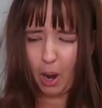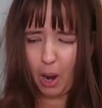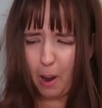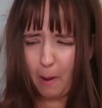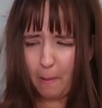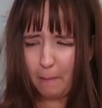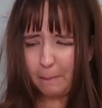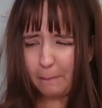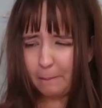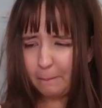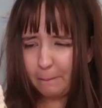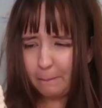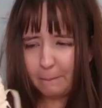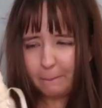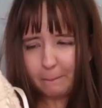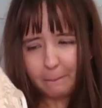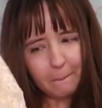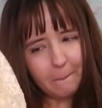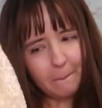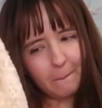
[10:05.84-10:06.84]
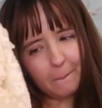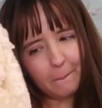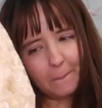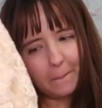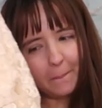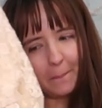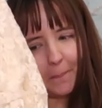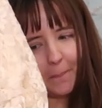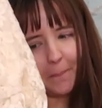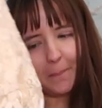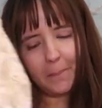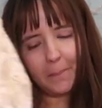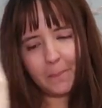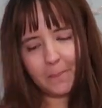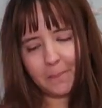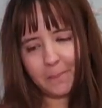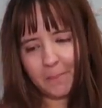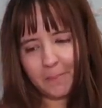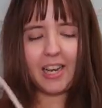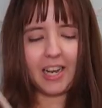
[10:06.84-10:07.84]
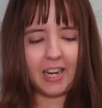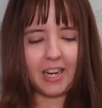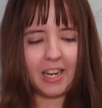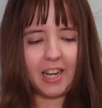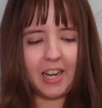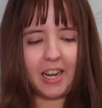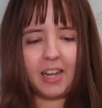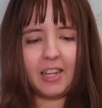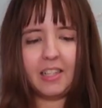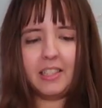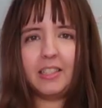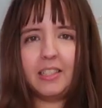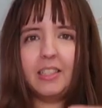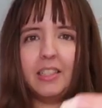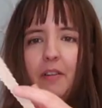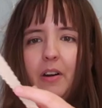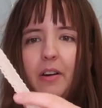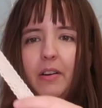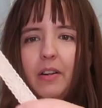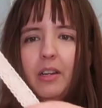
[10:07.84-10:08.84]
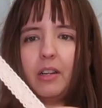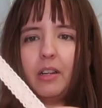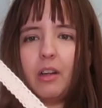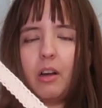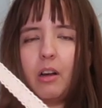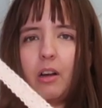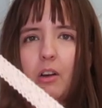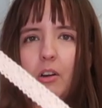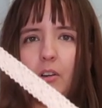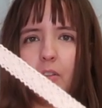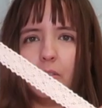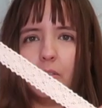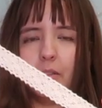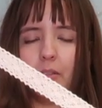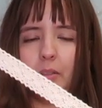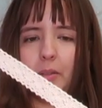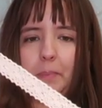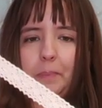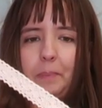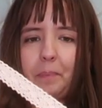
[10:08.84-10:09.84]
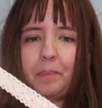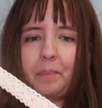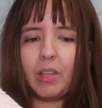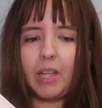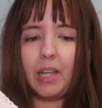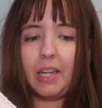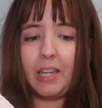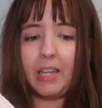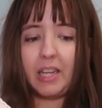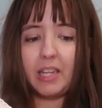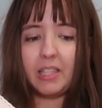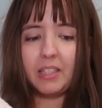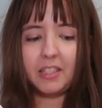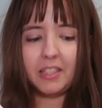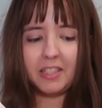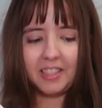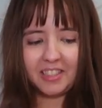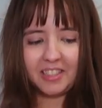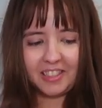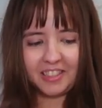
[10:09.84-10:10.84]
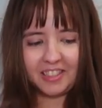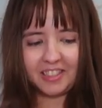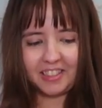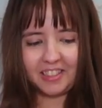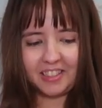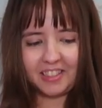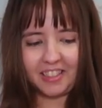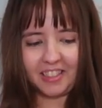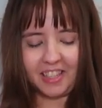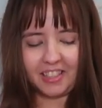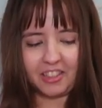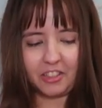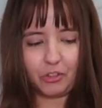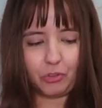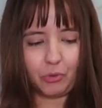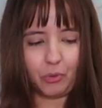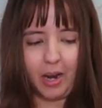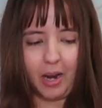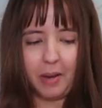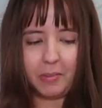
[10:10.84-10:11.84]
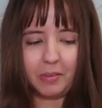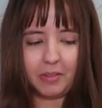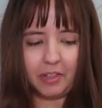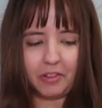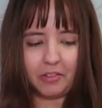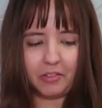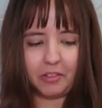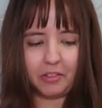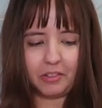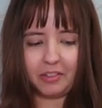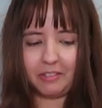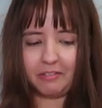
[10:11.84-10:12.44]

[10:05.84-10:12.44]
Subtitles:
and it has very long laces as straps. I'm